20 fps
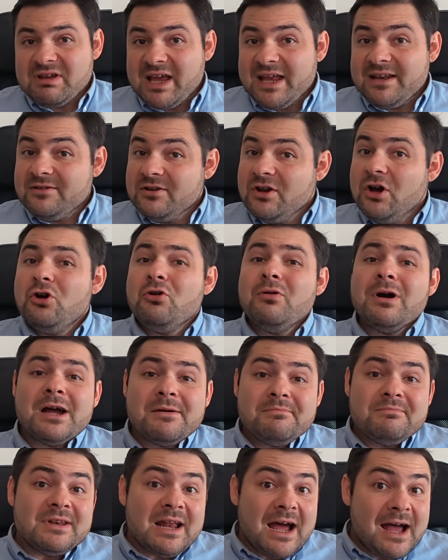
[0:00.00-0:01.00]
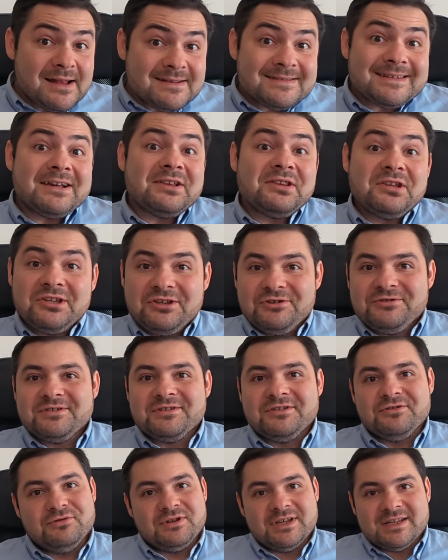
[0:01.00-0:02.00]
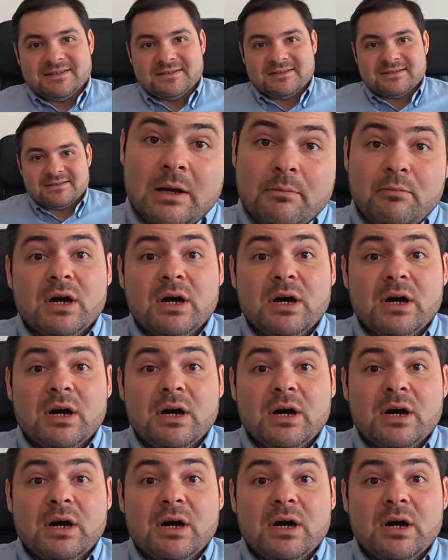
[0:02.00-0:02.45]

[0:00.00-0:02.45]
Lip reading: And no, I'm not telling you to do this,